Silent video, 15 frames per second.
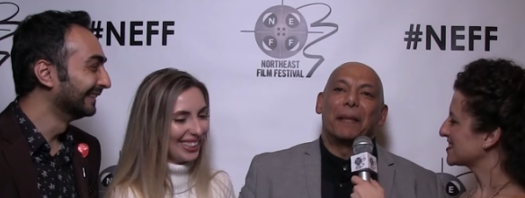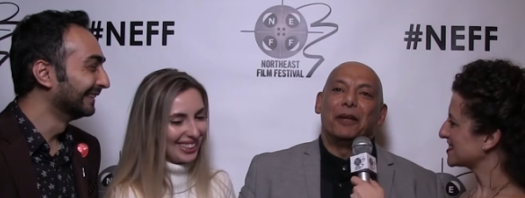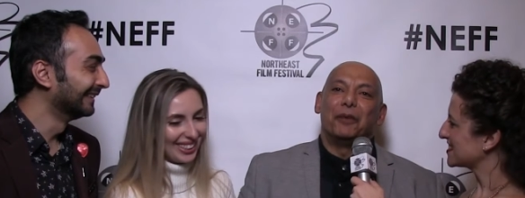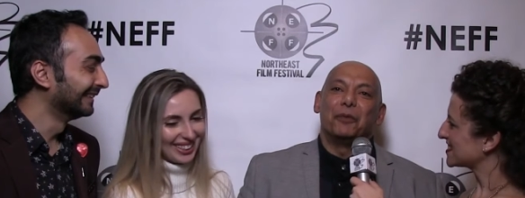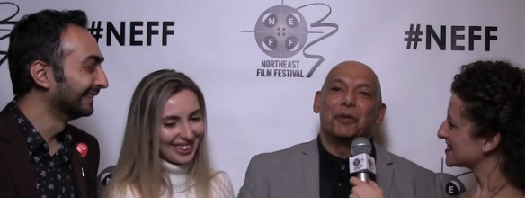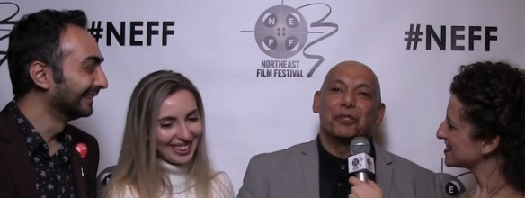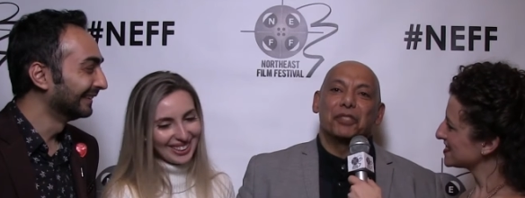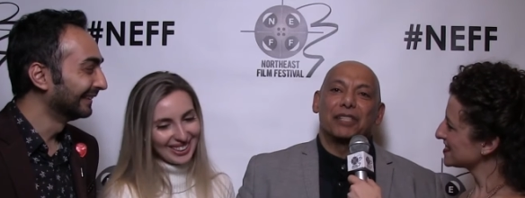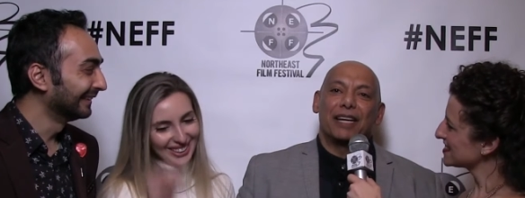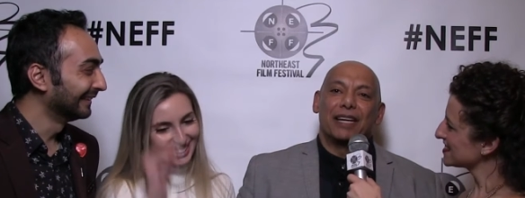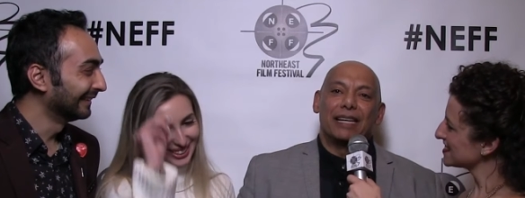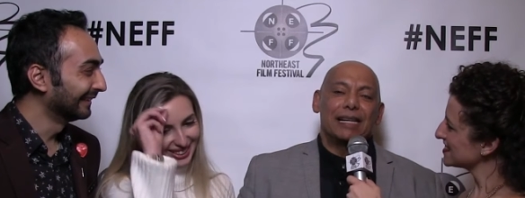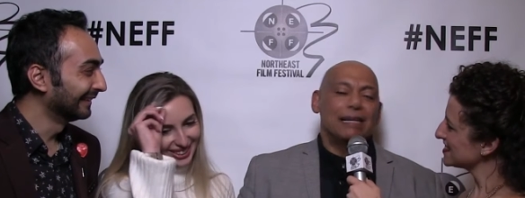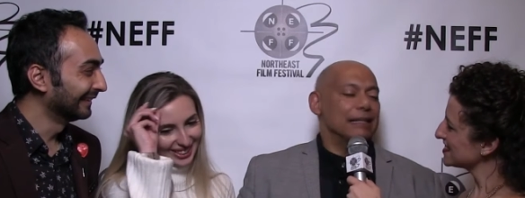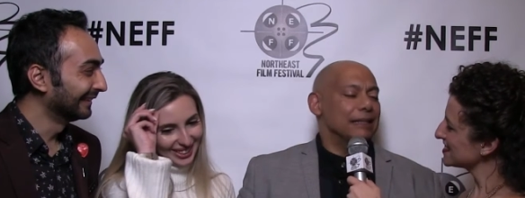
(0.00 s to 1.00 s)
Speaker 1: it was,
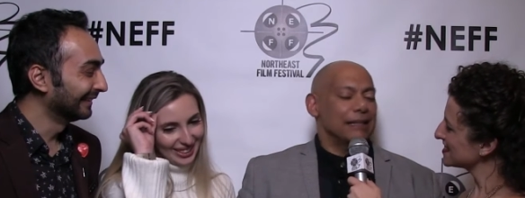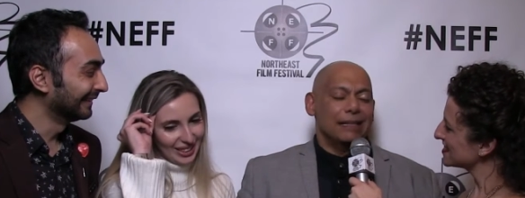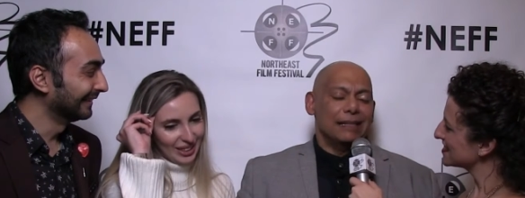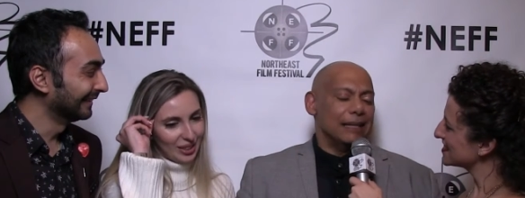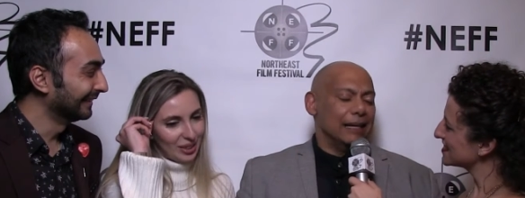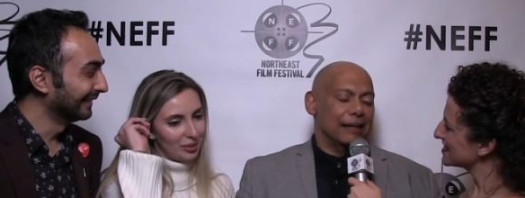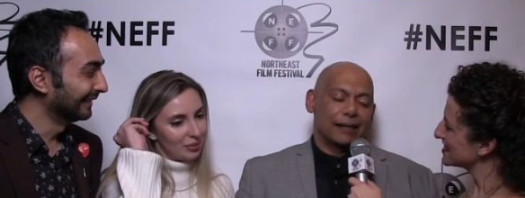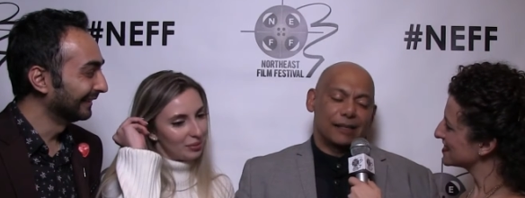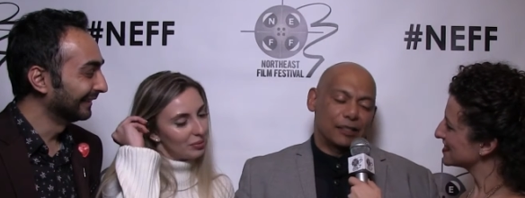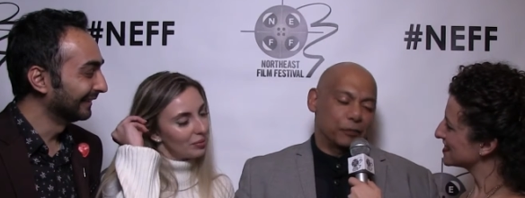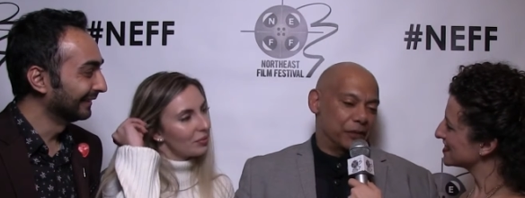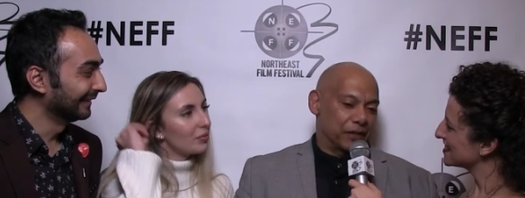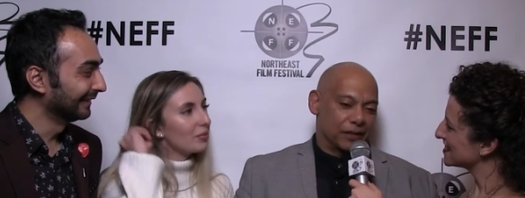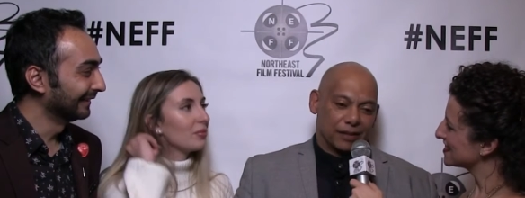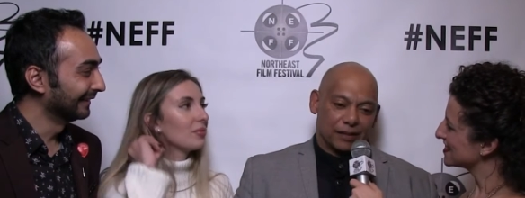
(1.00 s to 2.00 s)
it is a great
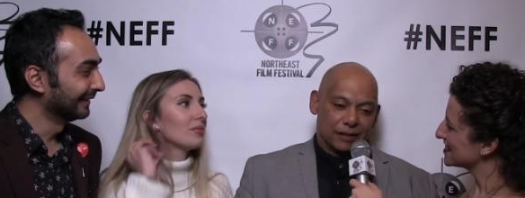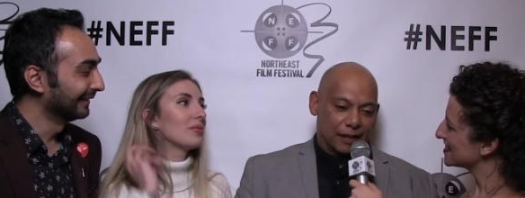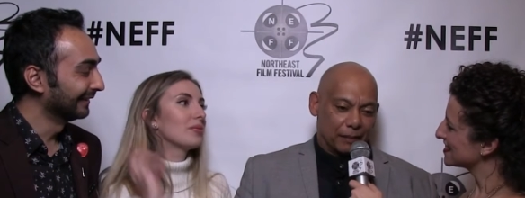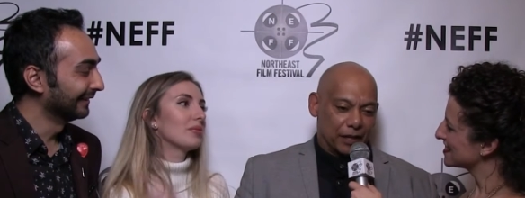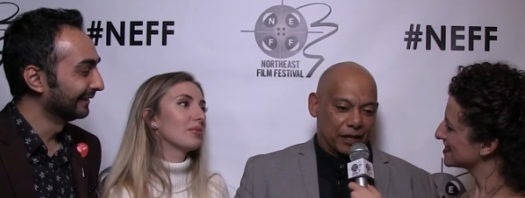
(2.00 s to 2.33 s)
experience.